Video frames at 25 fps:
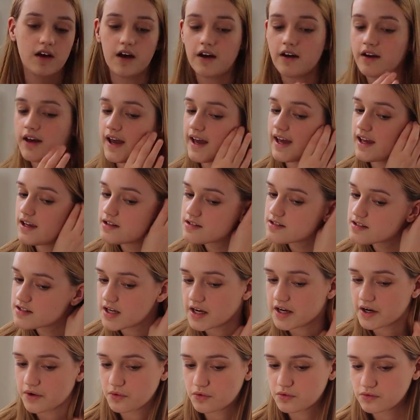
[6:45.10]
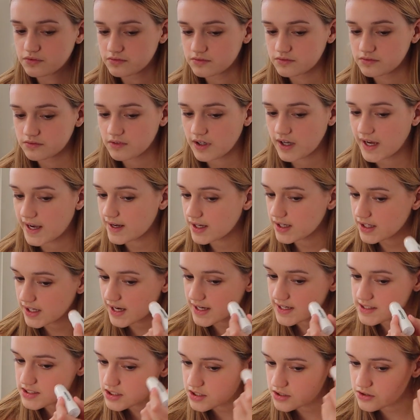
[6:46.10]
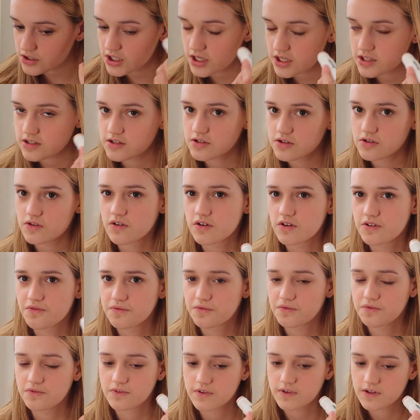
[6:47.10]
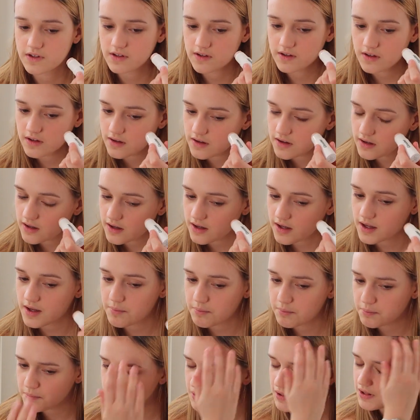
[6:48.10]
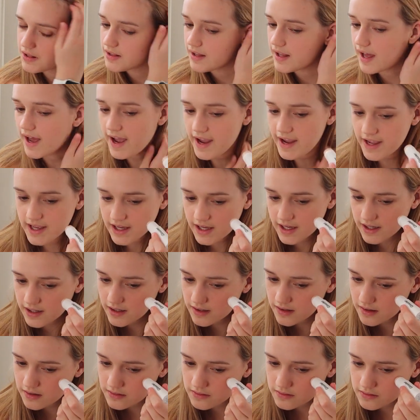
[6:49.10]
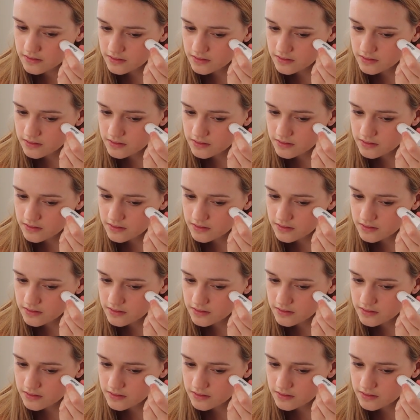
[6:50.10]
Okay, so I guess you just sort of apply it.